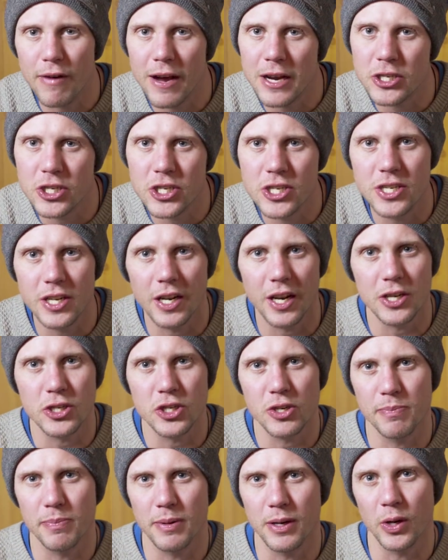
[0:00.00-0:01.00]
fashioned and I
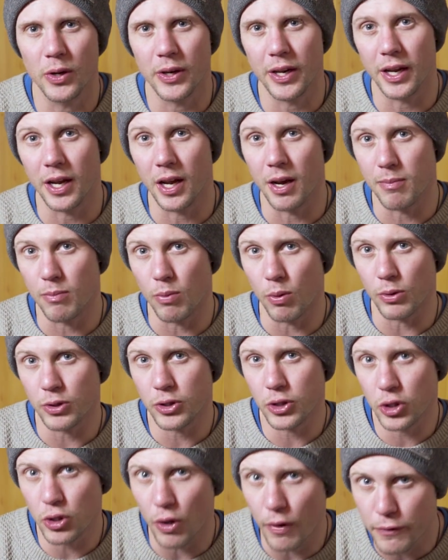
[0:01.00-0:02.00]
should be looking at more
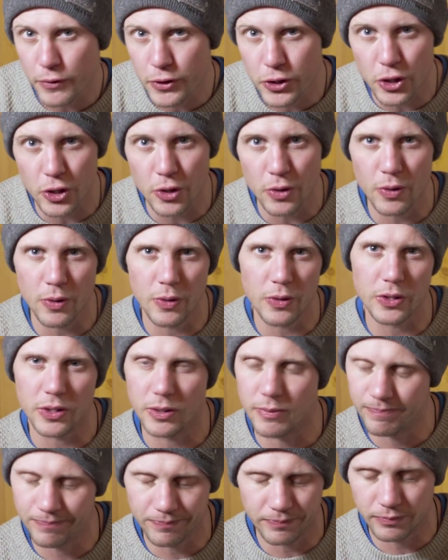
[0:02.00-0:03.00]
soft shoes
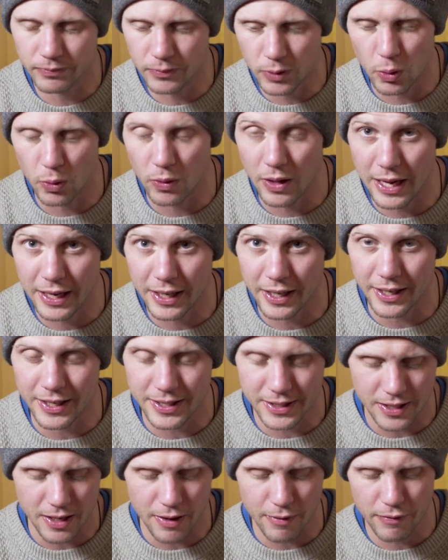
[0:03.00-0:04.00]
and all that kind
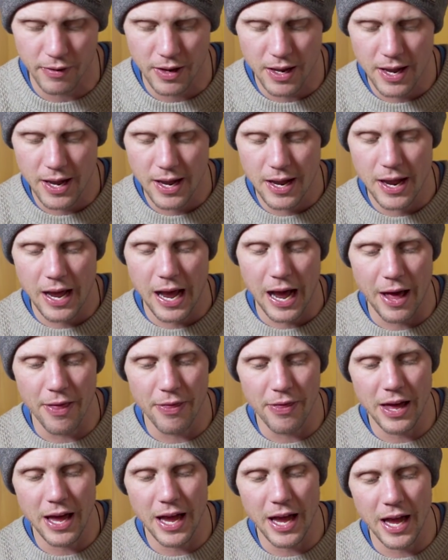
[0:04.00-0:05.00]
of stuff.
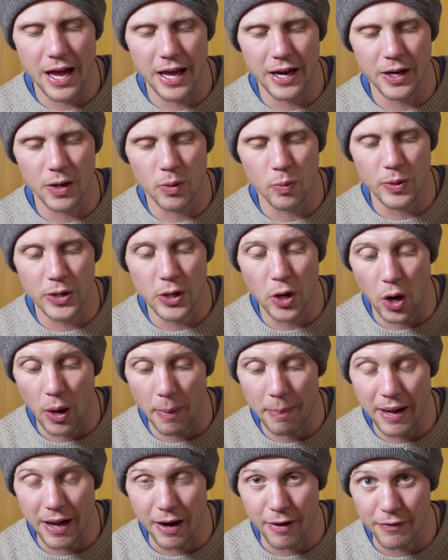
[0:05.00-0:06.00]
And then we
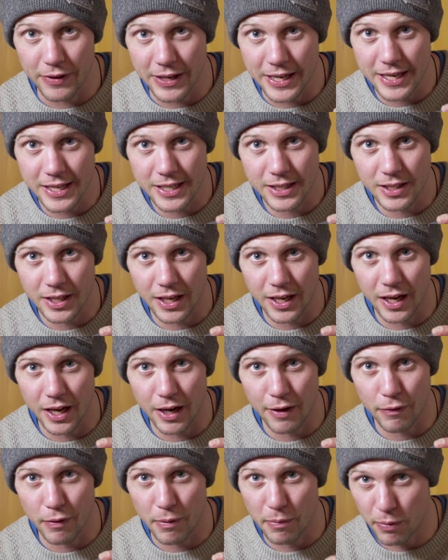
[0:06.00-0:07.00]
got a pair of these
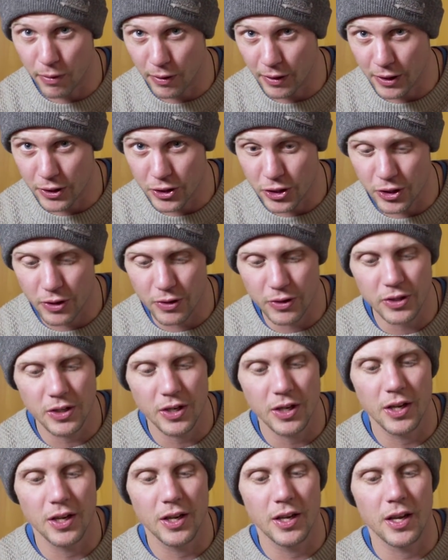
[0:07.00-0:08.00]
for a product shoot,
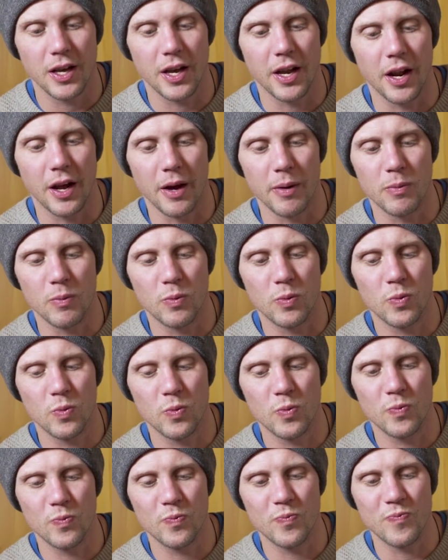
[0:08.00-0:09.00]
and
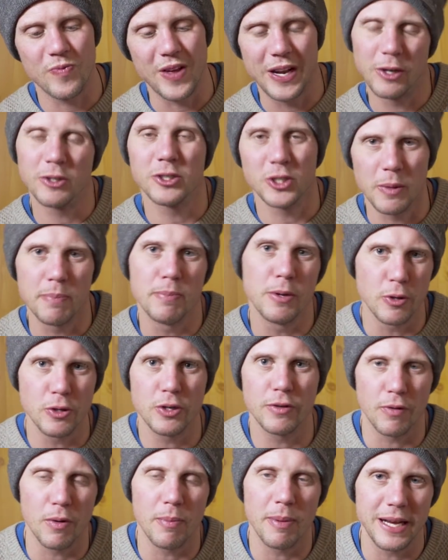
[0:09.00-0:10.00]
they look so
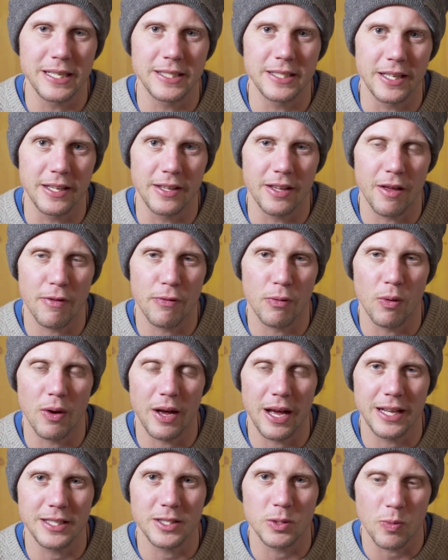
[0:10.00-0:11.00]
beautiful basically that I thought
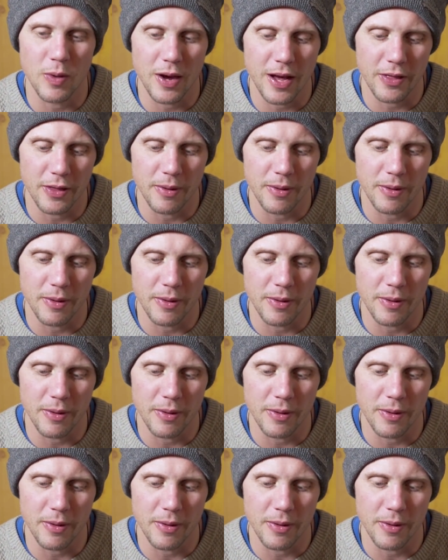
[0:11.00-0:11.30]
I had to wear